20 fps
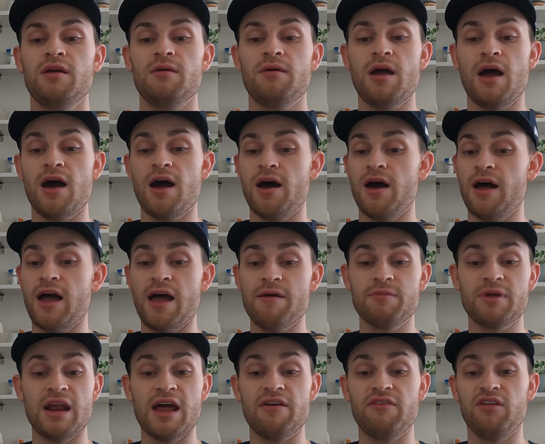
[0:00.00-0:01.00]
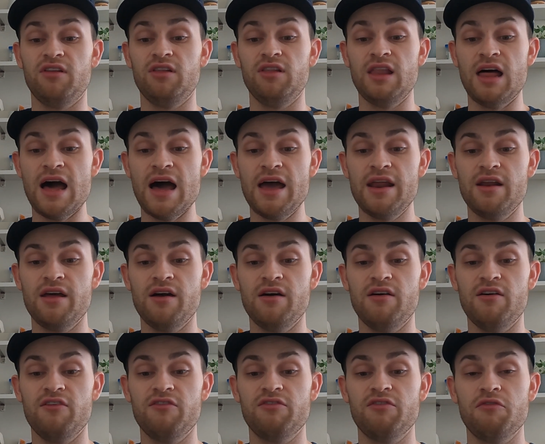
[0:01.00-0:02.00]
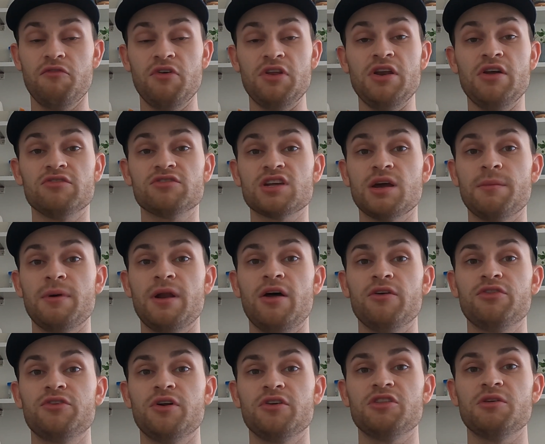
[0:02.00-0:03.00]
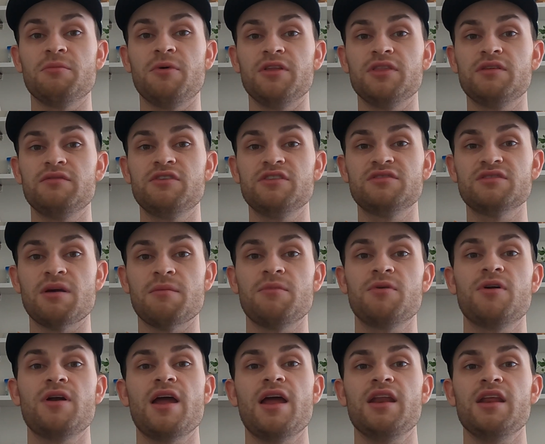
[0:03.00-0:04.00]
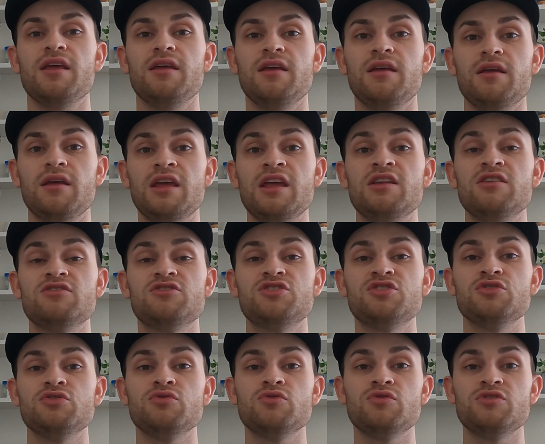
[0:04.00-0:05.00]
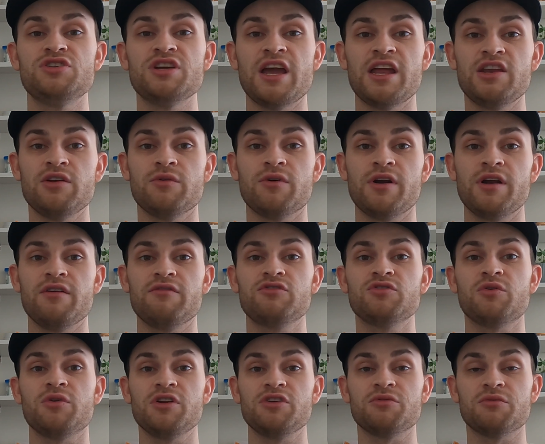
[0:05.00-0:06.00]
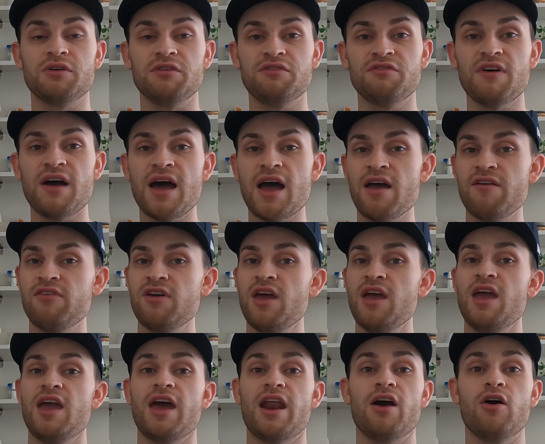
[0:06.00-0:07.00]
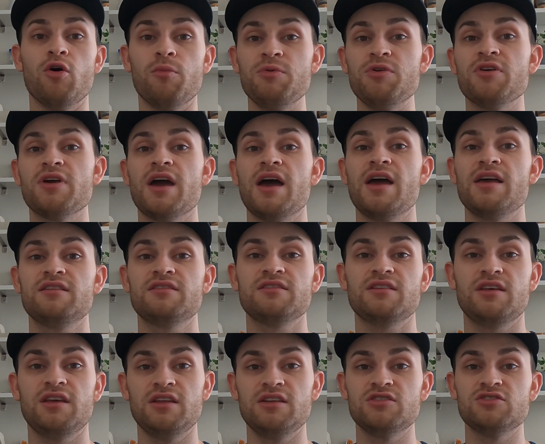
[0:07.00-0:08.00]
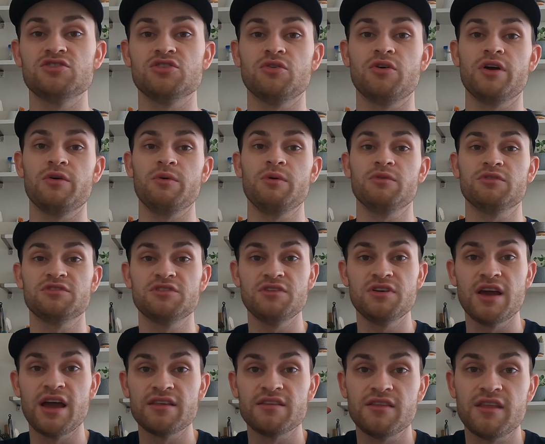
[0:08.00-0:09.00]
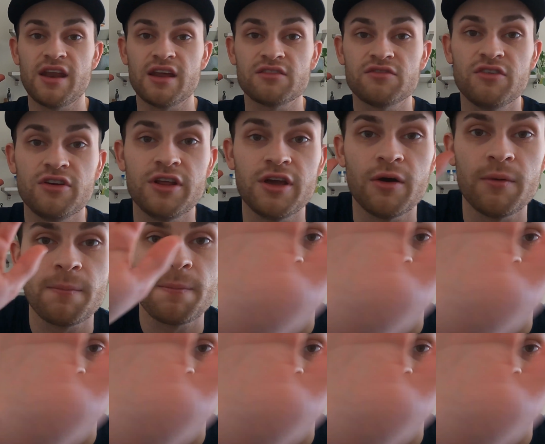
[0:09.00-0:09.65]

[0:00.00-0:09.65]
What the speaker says: I'm going to have a lot of videos coming out throughout the month of December and into January of 2025, and I hope you guys enjoy. We will see you guys in the next video.